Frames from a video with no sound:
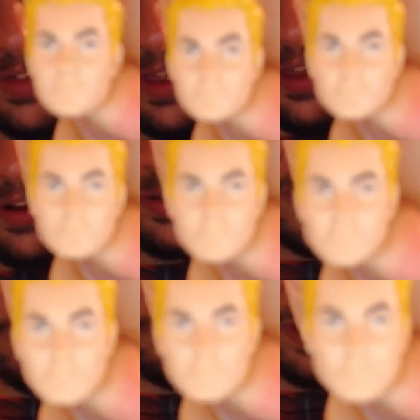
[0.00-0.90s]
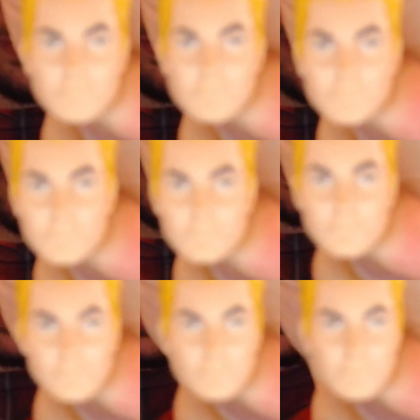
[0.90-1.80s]
head. I'm not going to lie to you.
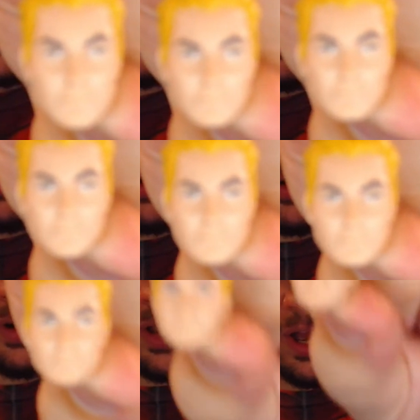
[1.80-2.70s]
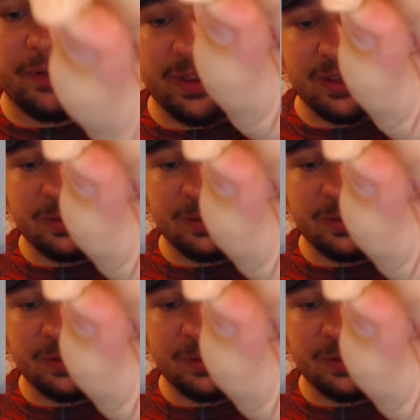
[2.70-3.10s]
That is more of a